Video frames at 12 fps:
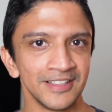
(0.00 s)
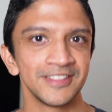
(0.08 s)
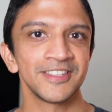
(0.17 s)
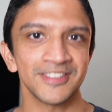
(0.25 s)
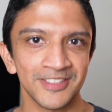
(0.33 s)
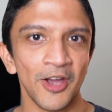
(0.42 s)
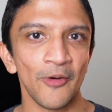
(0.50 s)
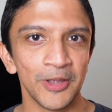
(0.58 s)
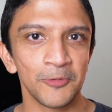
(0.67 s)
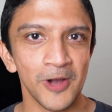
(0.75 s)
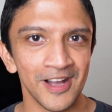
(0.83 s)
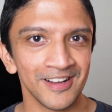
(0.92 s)
is this
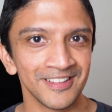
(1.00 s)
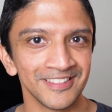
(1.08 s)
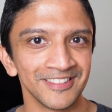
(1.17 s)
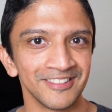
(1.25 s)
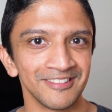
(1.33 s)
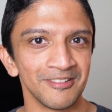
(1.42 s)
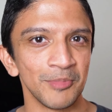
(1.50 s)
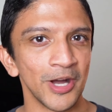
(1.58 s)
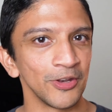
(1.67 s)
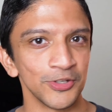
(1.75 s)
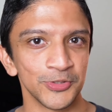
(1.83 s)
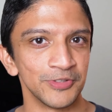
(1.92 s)
going well or am I
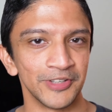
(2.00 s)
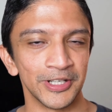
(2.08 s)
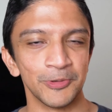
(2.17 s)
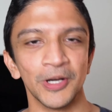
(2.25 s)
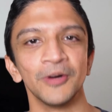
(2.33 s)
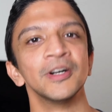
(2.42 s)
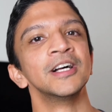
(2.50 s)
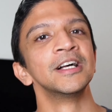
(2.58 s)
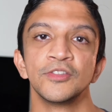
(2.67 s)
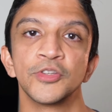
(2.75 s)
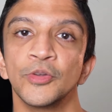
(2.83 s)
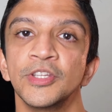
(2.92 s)
not doing very well?
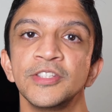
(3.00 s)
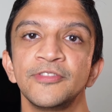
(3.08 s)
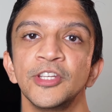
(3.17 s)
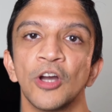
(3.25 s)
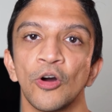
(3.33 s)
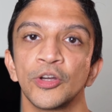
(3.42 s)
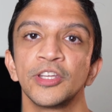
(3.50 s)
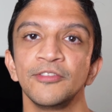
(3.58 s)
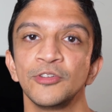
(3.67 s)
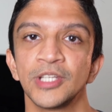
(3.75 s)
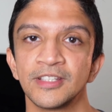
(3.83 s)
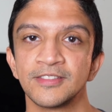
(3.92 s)
So in this video, I'll give
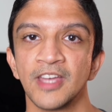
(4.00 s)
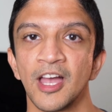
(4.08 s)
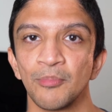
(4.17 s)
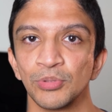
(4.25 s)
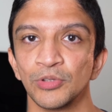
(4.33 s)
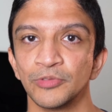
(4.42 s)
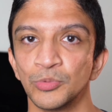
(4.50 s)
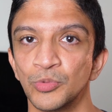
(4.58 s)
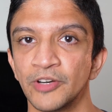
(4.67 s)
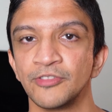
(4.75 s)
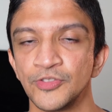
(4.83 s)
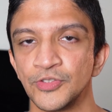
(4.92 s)
you an example of a
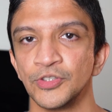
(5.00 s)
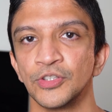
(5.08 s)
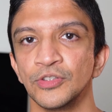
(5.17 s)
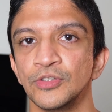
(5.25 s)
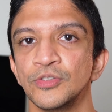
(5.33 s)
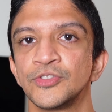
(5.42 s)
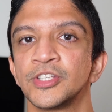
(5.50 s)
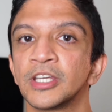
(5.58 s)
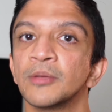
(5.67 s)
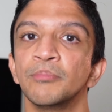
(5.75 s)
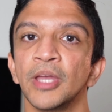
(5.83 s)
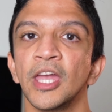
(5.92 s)
reference you can use to
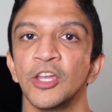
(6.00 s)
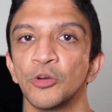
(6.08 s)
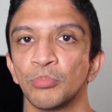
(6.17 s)
compare your